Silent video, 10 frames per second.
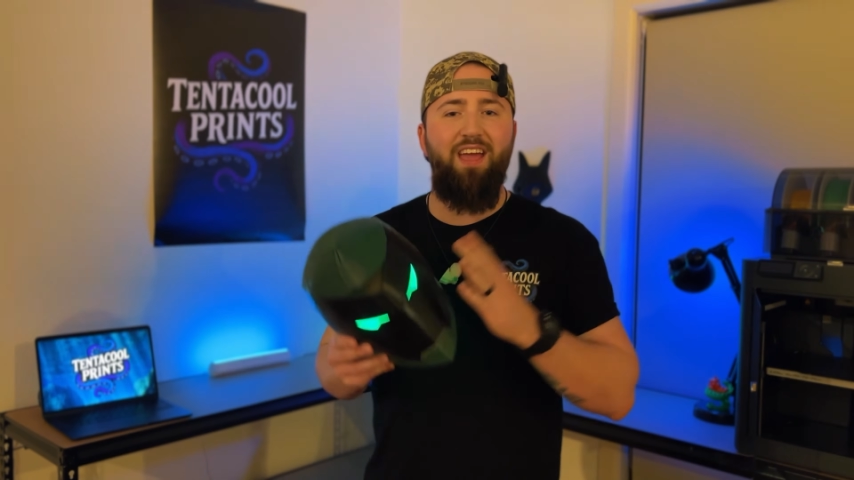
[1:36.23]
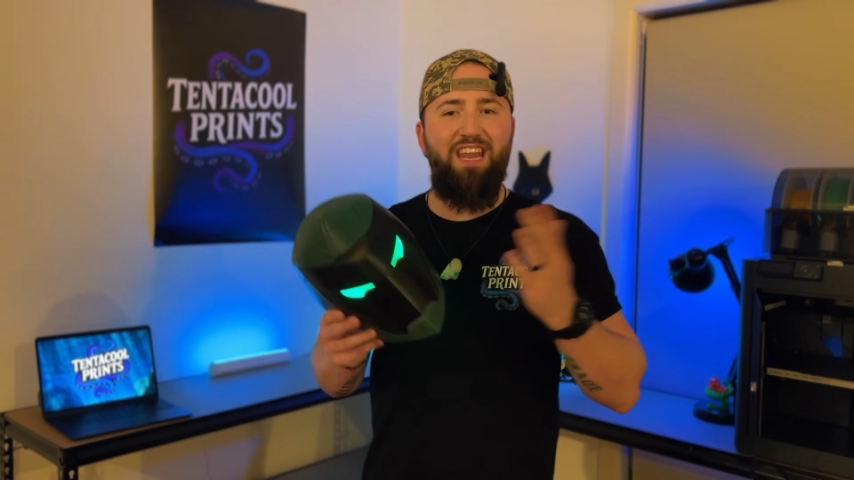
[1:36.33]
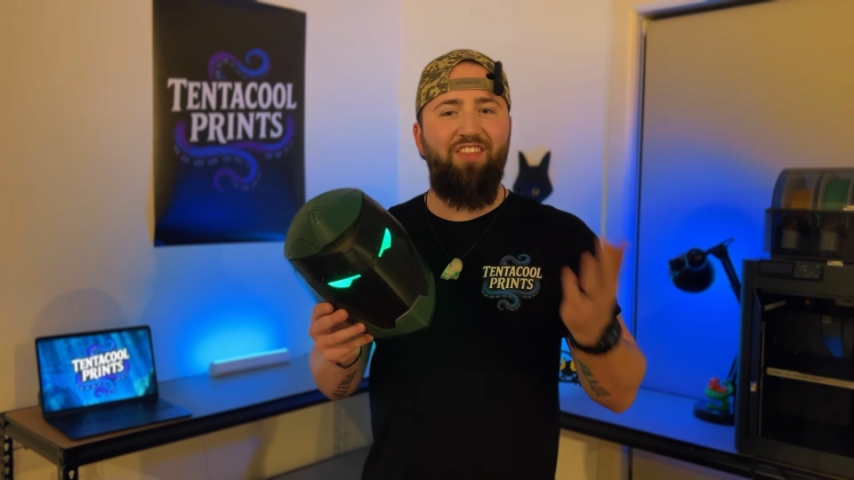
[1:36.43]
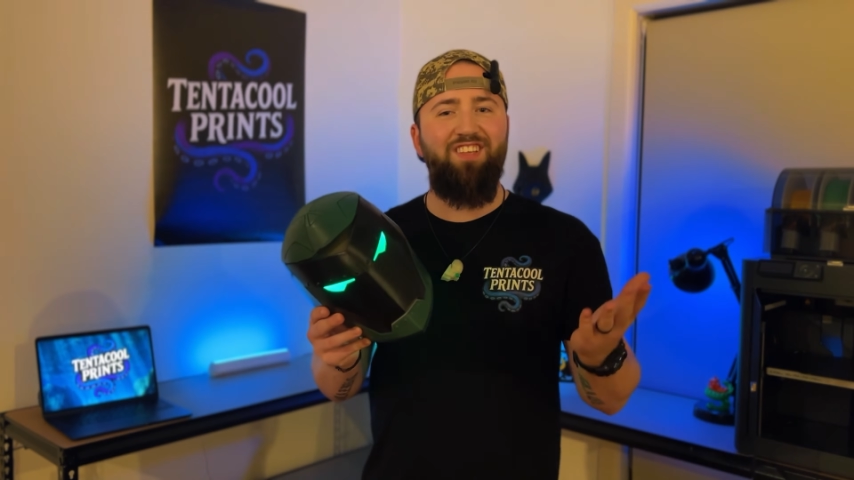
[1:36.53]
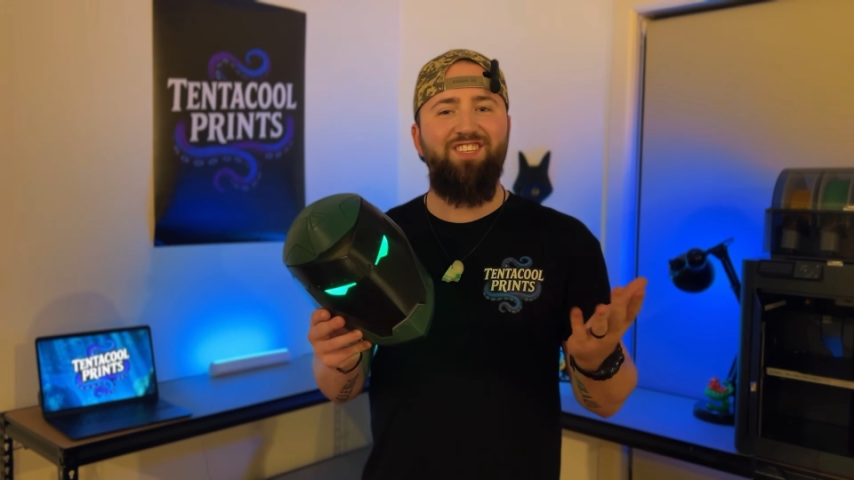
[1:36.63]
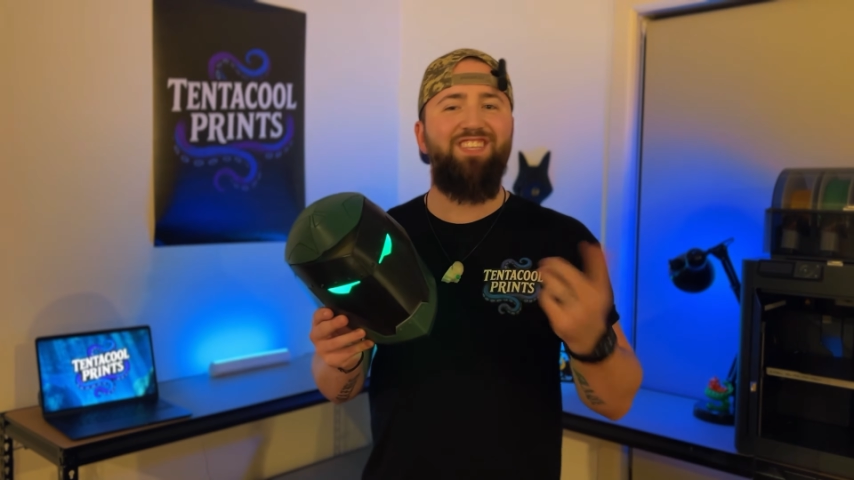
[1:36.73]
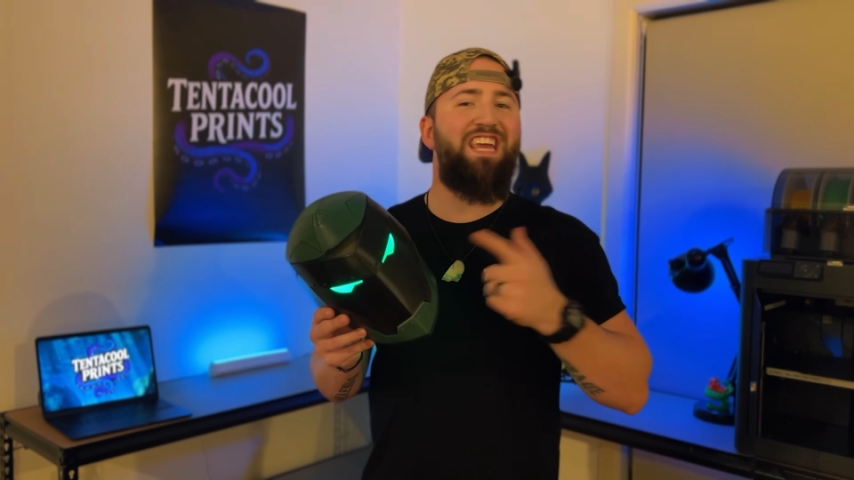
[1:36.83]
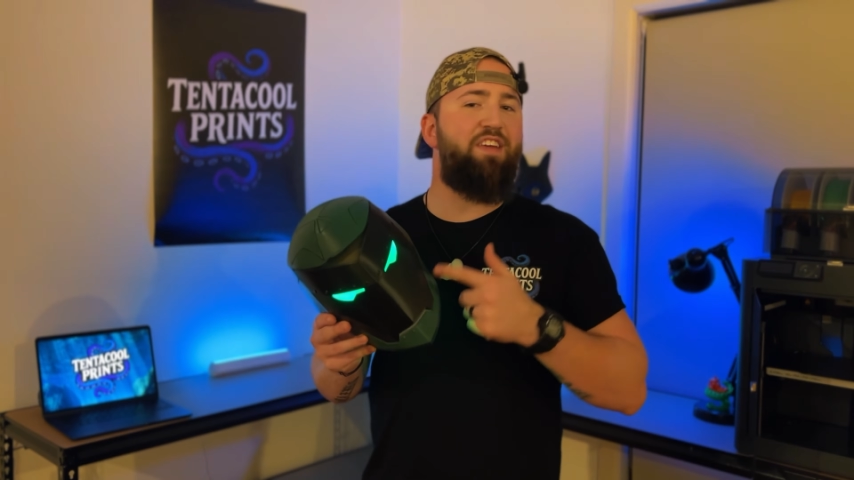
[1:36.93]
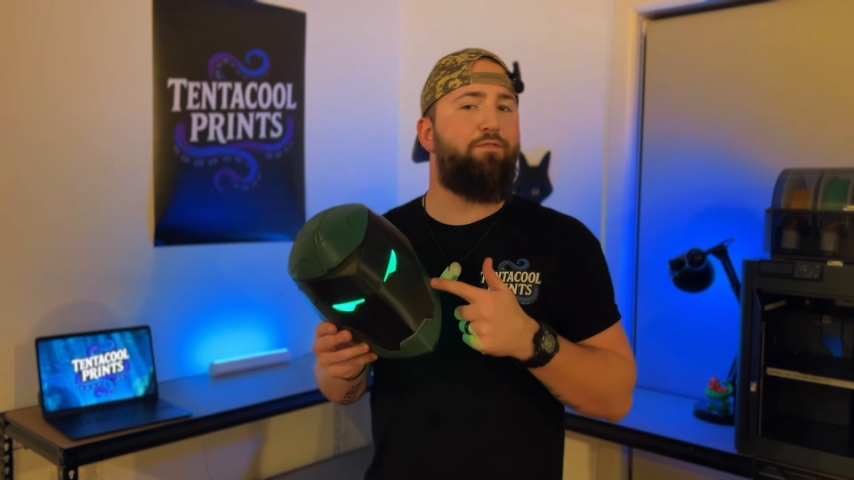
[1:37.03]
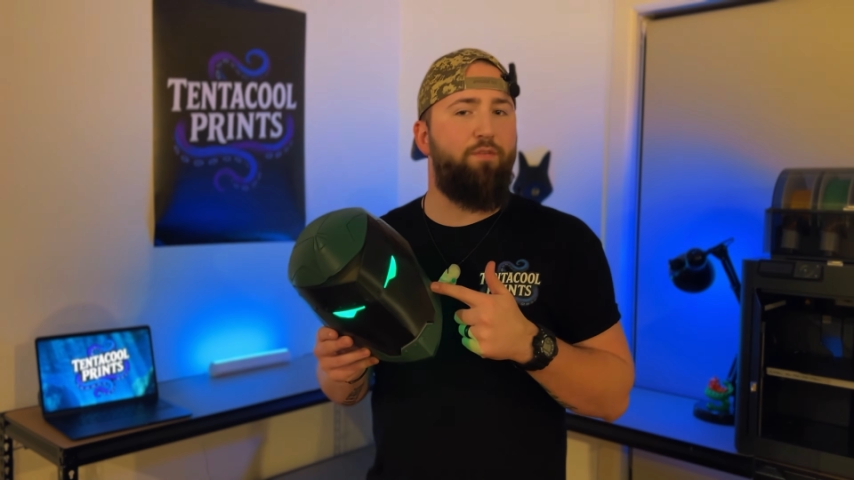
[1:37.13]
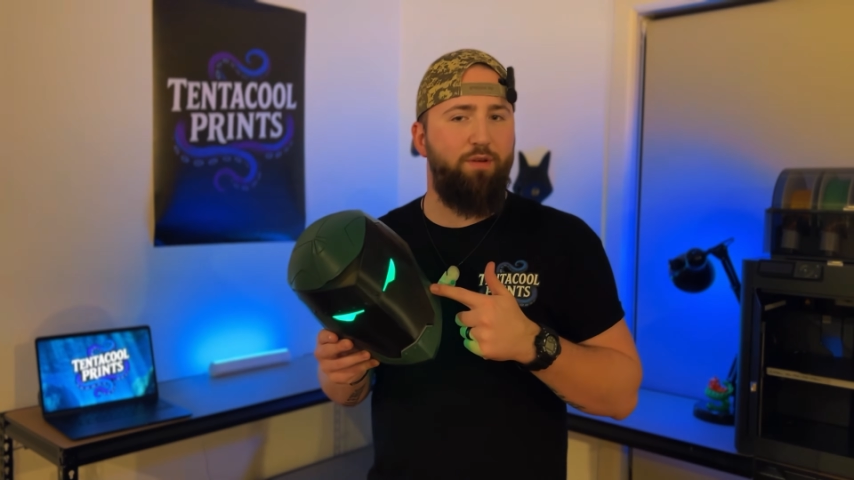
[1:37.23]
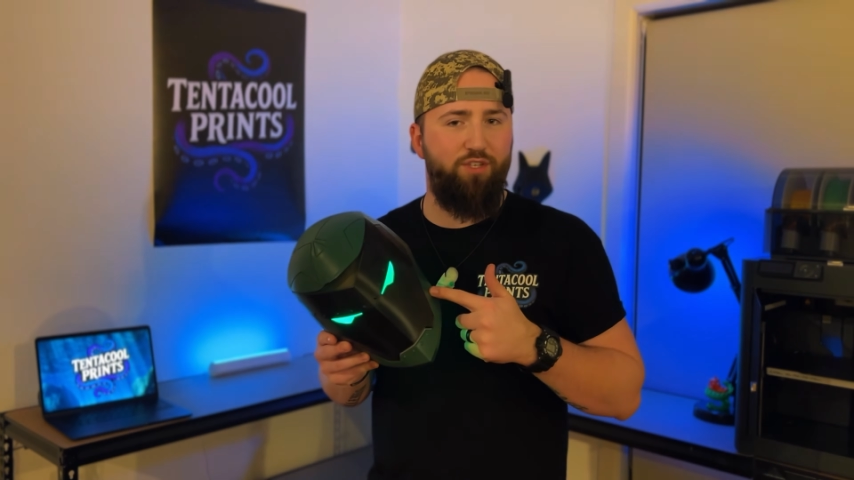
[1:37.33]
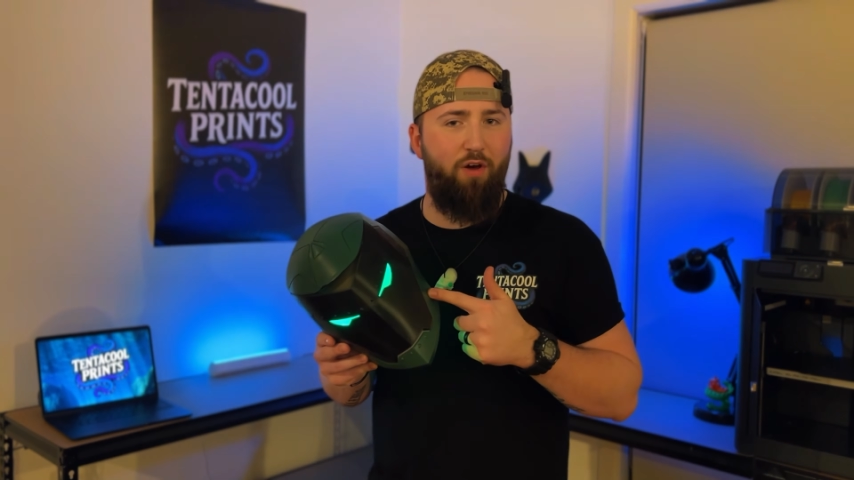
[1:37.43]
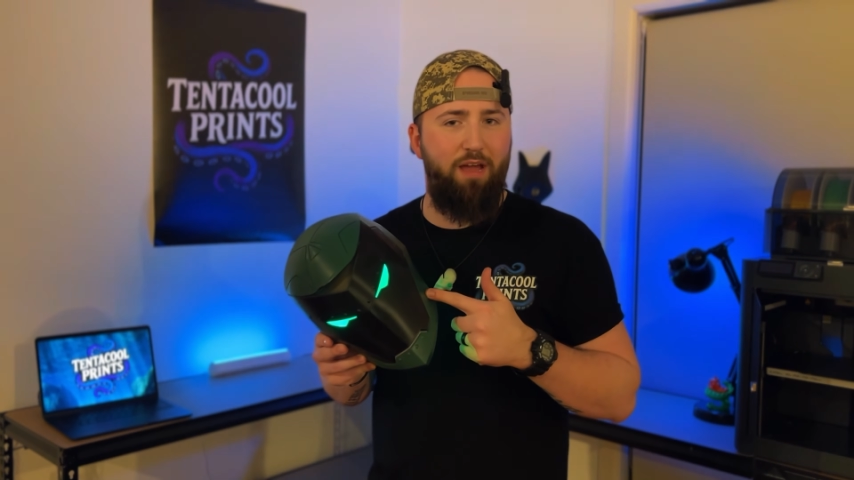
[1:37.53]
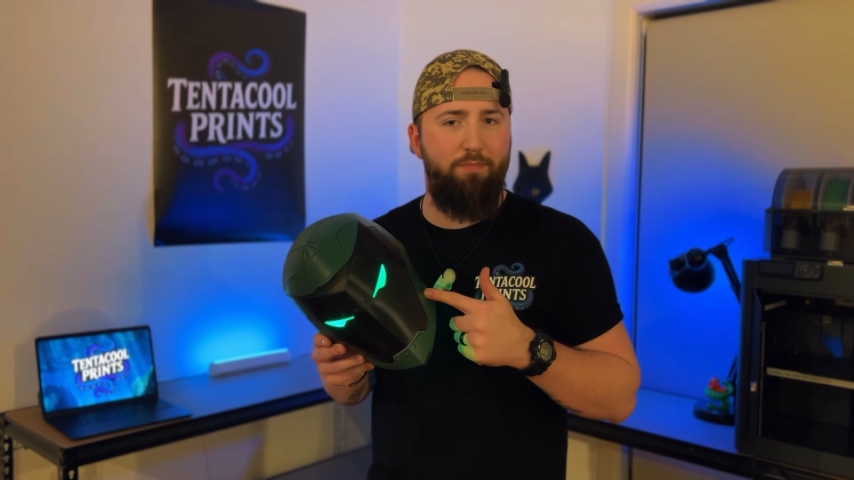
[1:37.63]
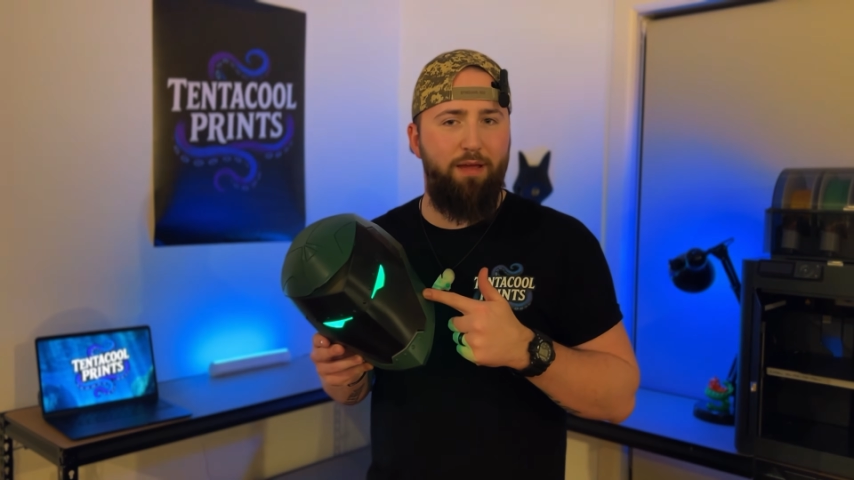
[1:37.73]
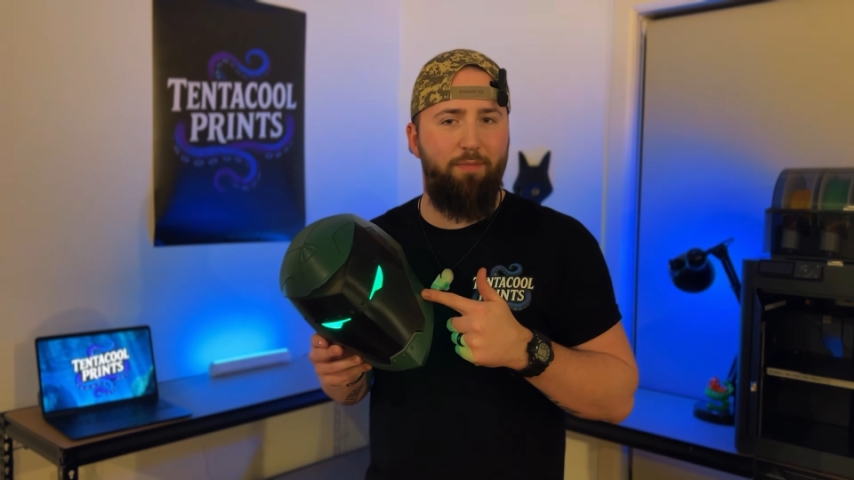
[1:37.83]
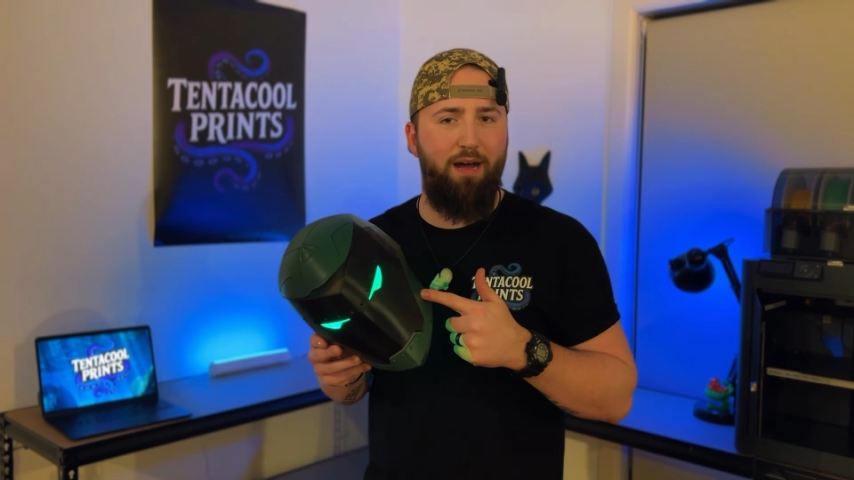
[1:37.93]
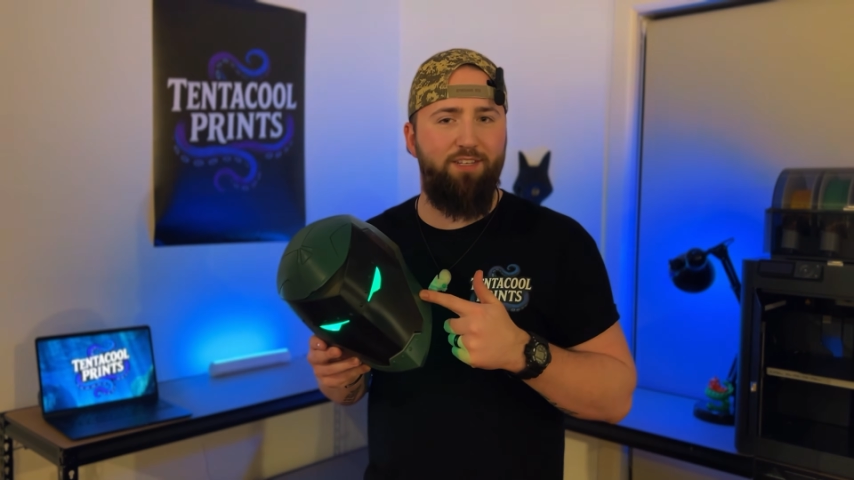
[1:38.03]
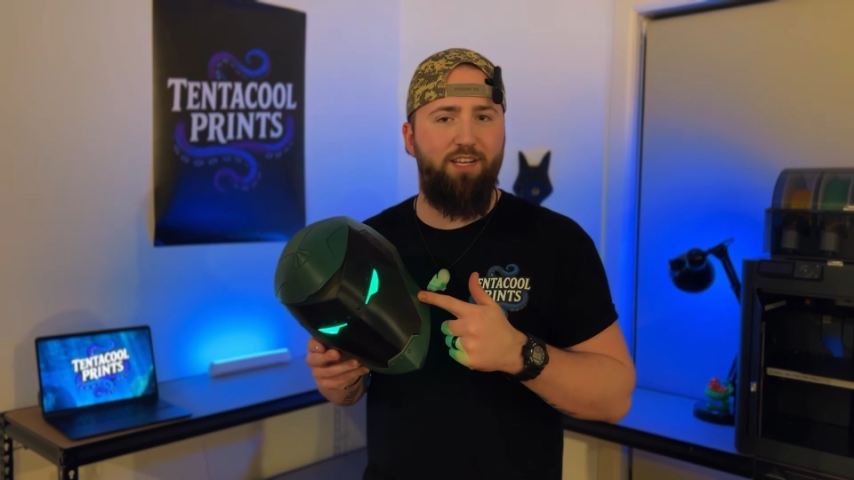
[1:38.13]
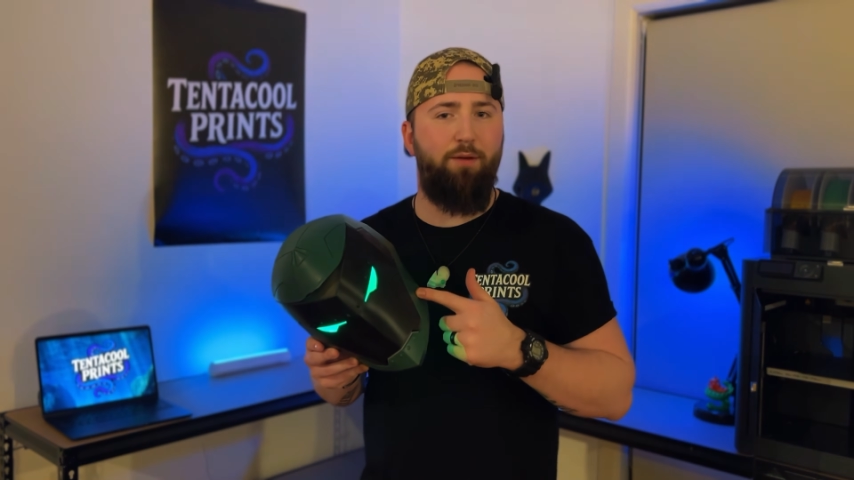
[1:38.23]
Now, this is the infamous Iron Man mask.